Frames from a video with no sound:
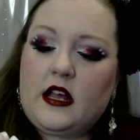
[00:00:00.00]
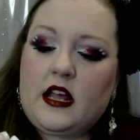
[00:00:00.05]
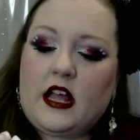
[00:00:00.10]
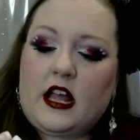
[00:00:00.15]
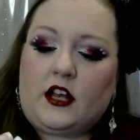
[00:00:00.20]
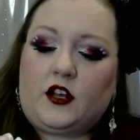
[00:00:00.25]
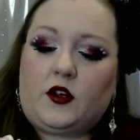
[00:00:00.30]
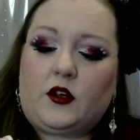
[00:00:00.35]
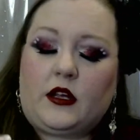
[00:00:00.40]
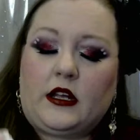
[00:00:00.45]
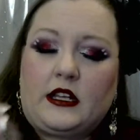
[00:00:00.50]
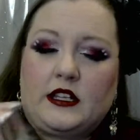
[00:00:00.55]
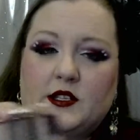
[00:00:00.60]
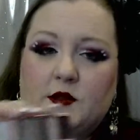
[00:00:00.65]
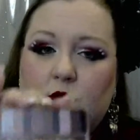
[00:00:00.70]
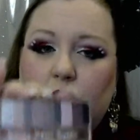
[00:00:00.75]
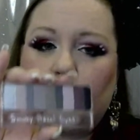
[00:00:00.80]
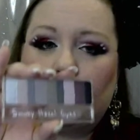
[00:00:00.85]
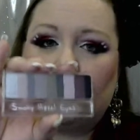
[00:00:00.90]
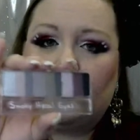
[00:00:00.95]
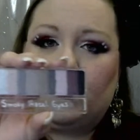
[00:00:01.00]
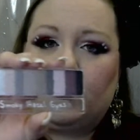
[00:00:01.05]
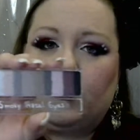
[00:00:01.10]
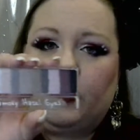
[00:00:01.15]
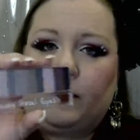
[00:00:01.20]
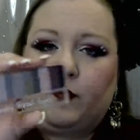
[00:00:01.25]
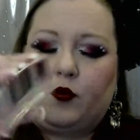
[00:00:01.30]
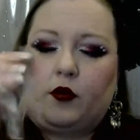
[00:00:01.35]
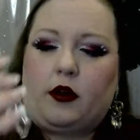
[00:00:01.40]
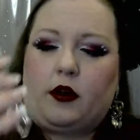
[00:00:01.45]
And you can get some
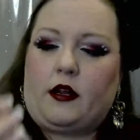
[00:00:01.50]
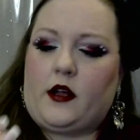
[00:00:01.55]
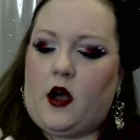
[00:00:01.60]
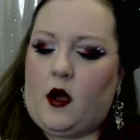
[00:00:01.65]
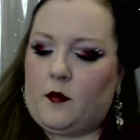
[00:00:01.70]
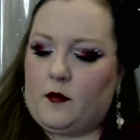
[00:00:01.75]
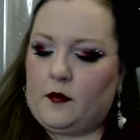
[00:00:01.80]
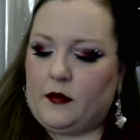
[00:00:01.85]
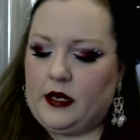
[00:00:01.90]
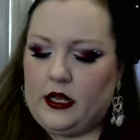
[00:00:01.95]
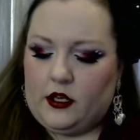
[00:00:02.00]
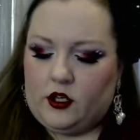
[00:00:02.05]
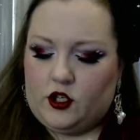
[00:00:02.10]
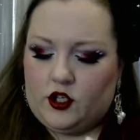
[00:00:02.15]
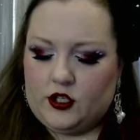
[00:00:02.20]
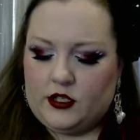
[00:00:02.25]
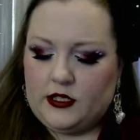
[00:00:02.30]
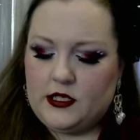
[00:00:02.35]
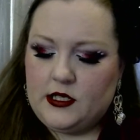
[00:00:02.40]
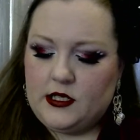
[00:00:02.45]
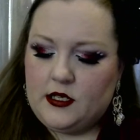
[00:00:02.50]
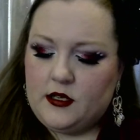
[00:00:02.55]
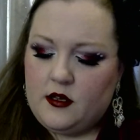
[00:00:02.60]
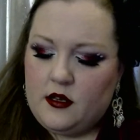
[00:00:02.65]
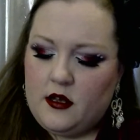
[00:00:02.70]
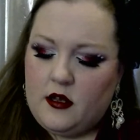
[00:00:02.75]
really pretty combinations.